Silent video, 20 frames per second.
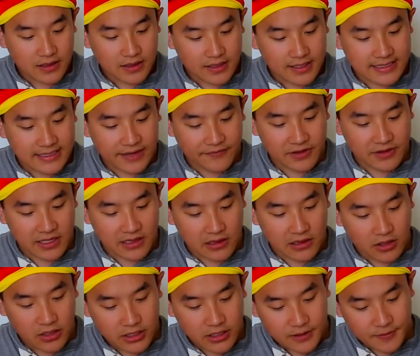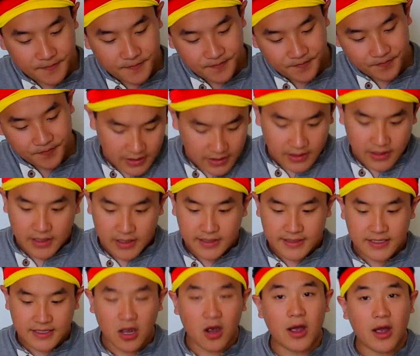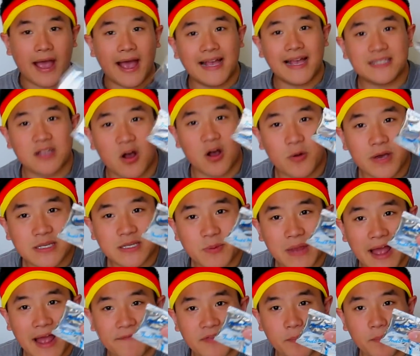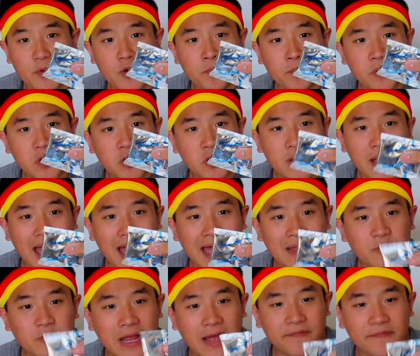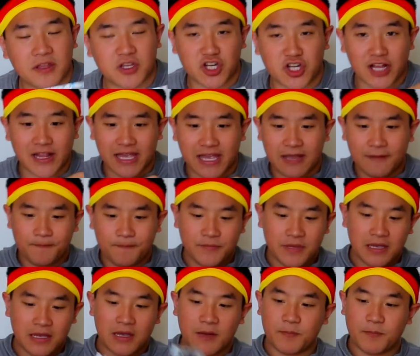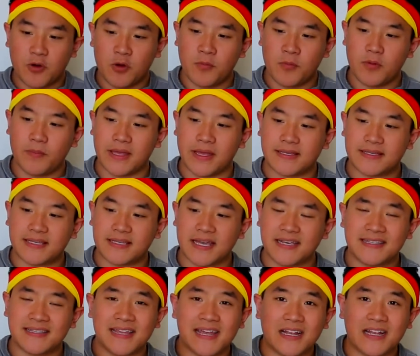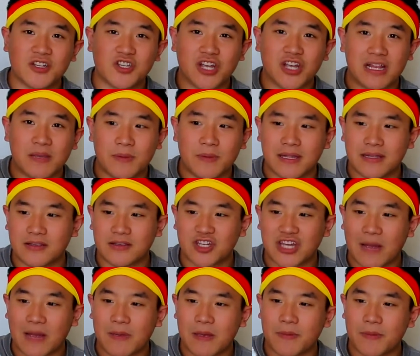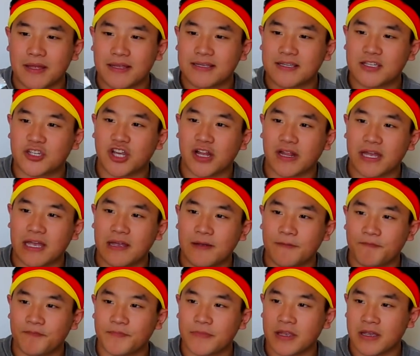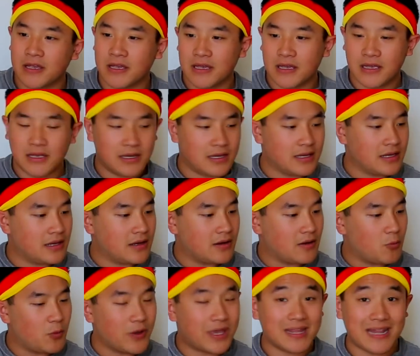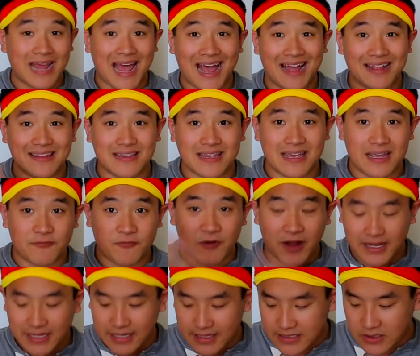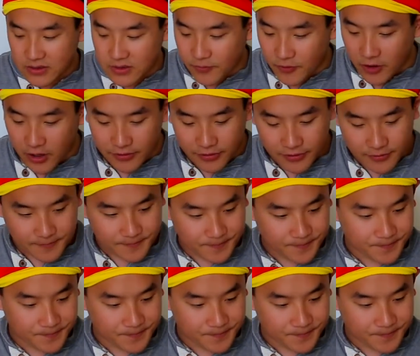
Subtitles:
Let's have a little look. So as always, we have the bumbu and we have the chili. Bumbu means seasoning, chabe means chili. We can add it right into the broth.